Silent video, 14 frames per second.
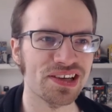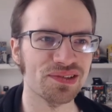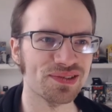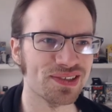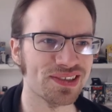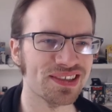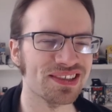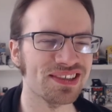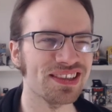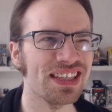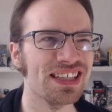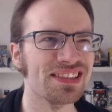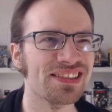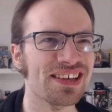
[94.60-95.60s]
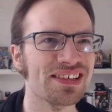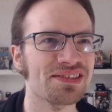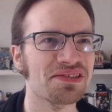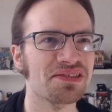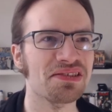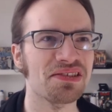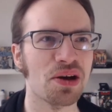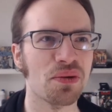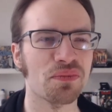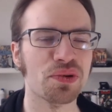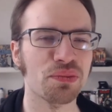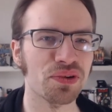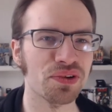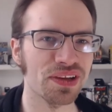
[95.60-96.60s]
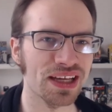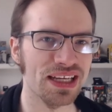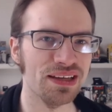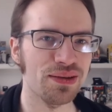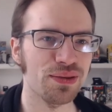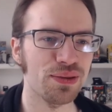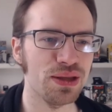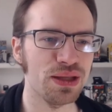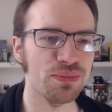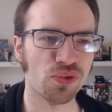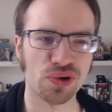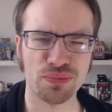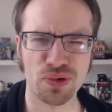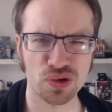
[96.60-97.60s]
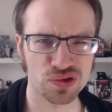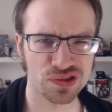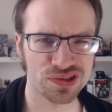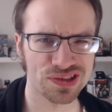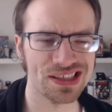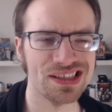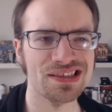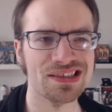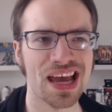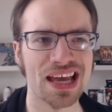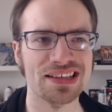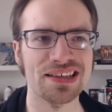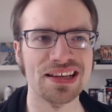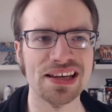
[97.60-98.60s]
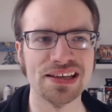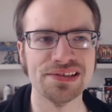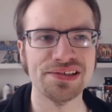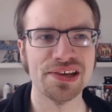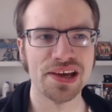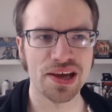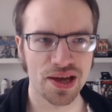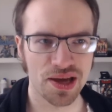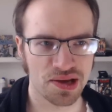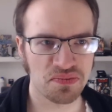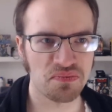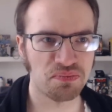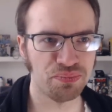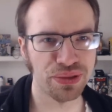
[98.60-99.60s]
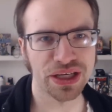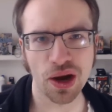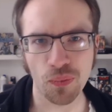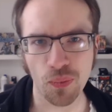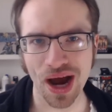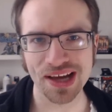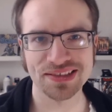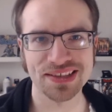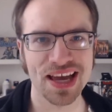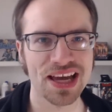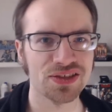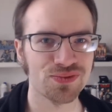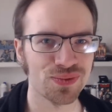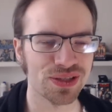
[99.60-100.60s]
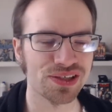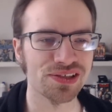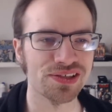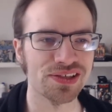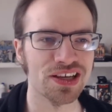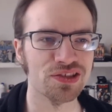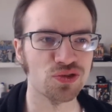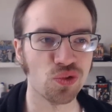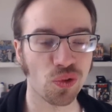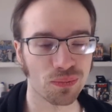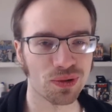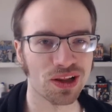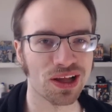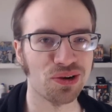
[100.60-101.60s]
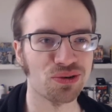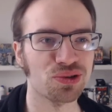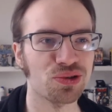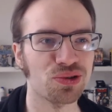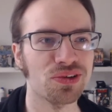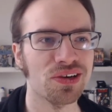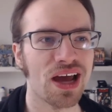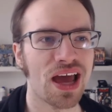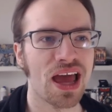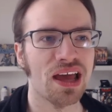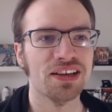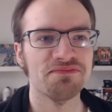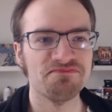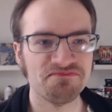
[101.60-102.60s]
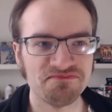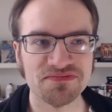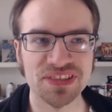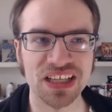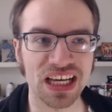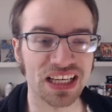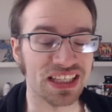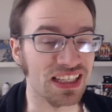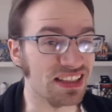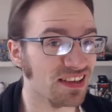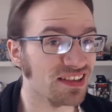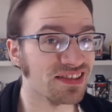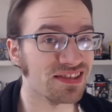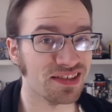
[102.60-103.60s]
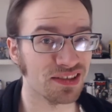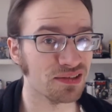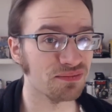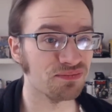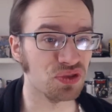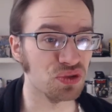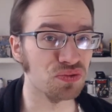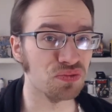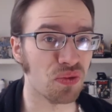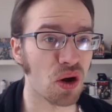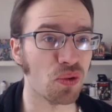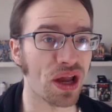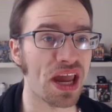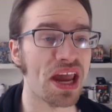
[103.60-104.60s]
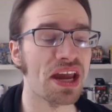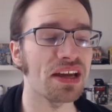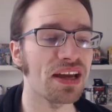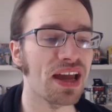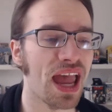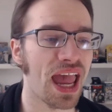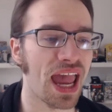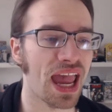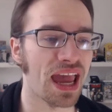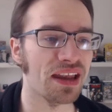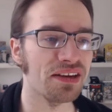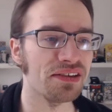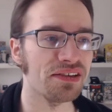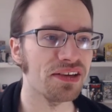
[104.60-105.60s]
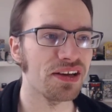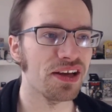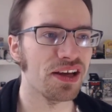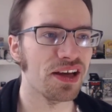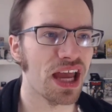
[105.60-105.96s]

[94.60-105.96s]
isn't as comfortable in the more emotional scenes as he is being a wise ass, which is his normal character, he does still do okay. And